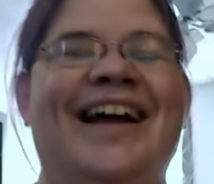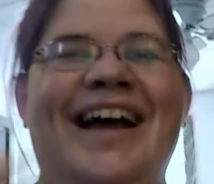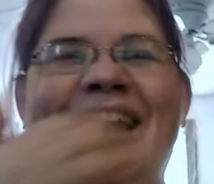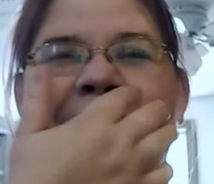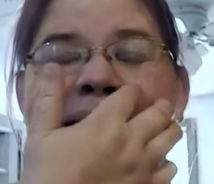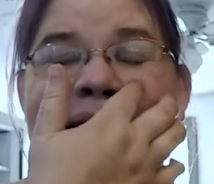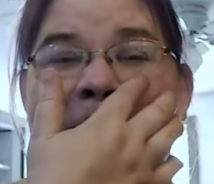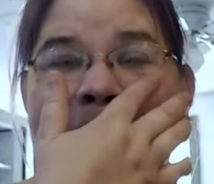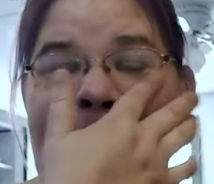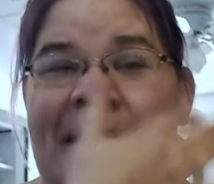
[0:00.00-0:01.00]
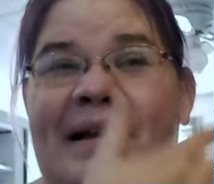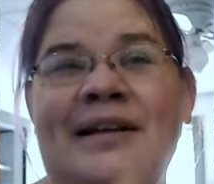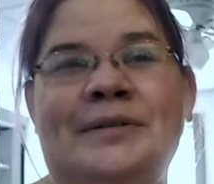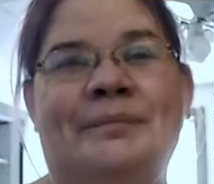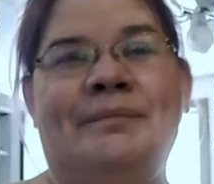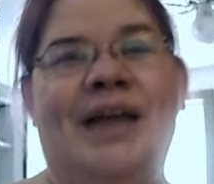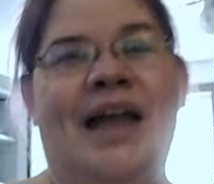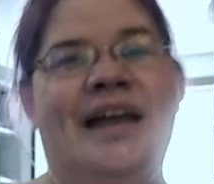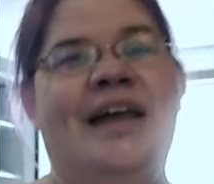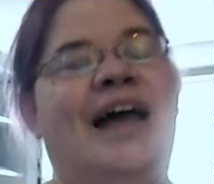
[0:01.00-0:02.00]
and uh,
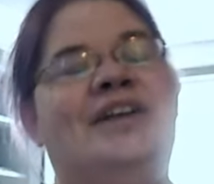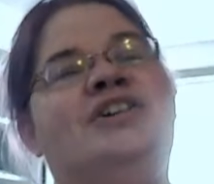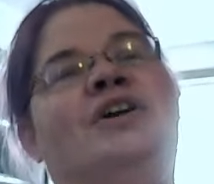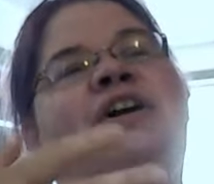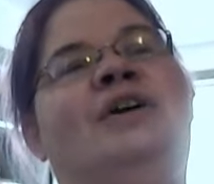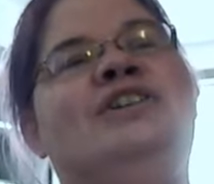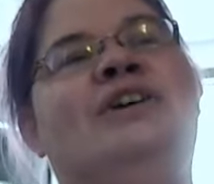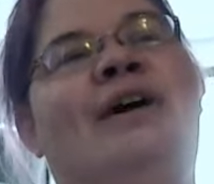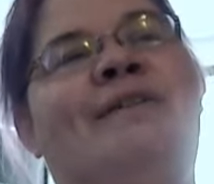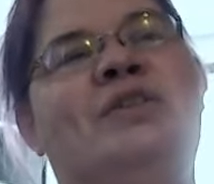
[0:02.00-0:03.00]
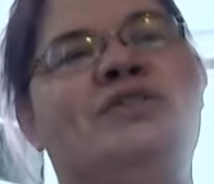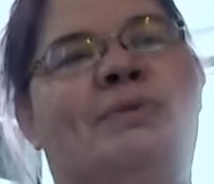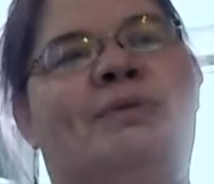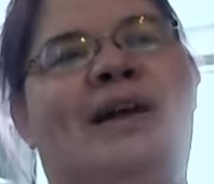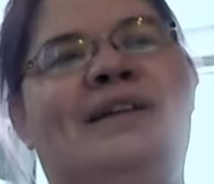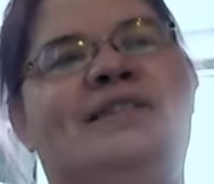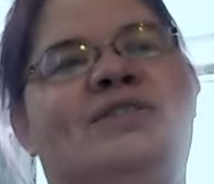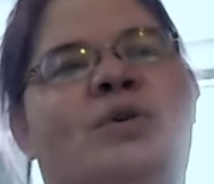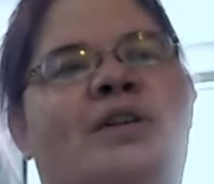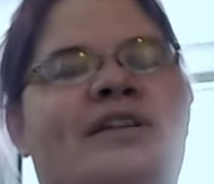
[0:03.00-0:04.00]
it kind of show, kind of show how he goes with the ranks. His
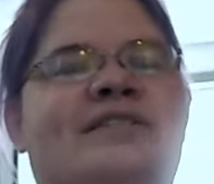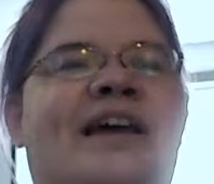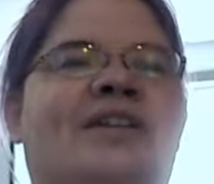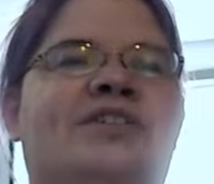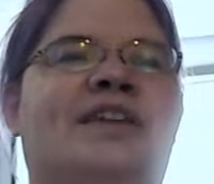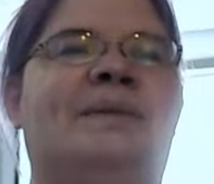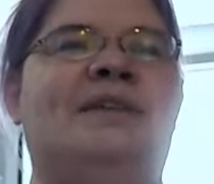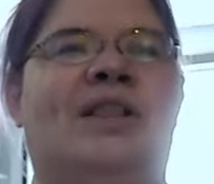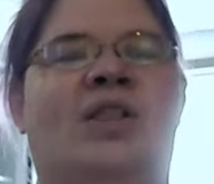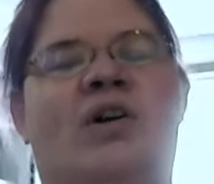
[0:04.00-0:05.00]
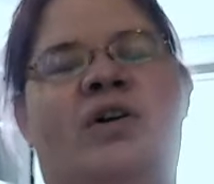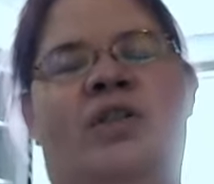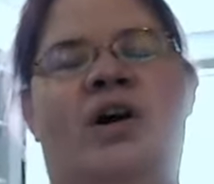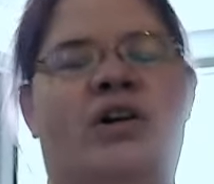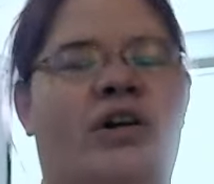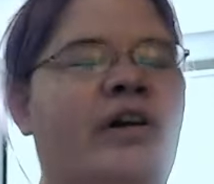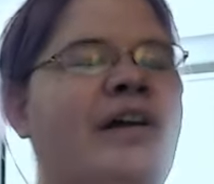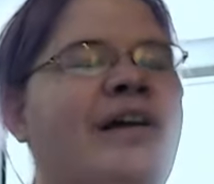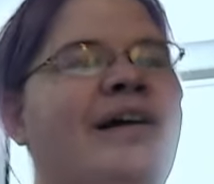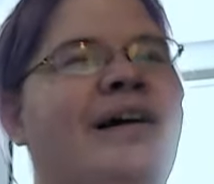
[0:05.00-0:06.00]
totally, his title just keeps getting longer and longer
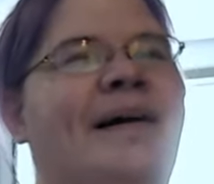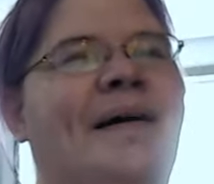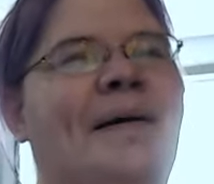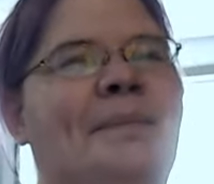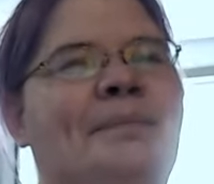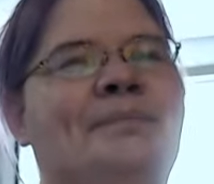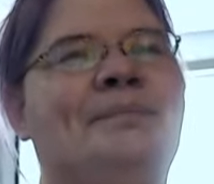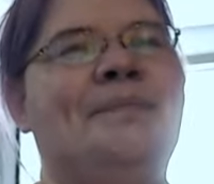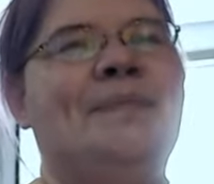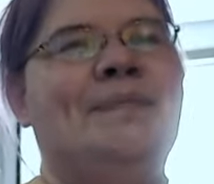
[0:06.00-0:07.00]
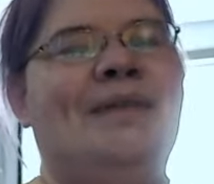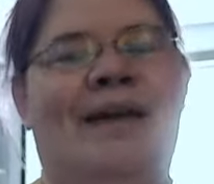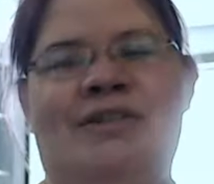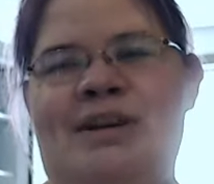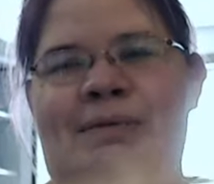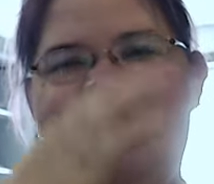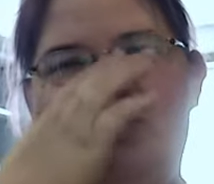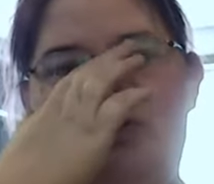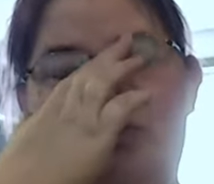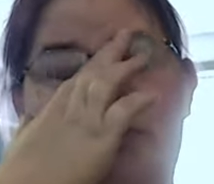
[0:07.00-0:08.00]
um, every time they
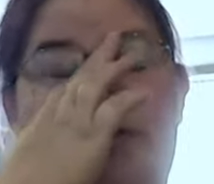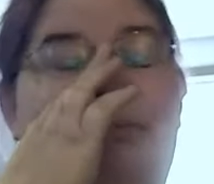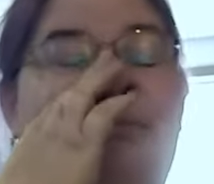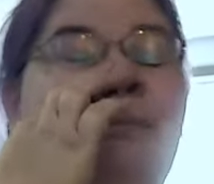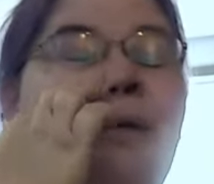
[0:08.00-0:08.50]
introduce him.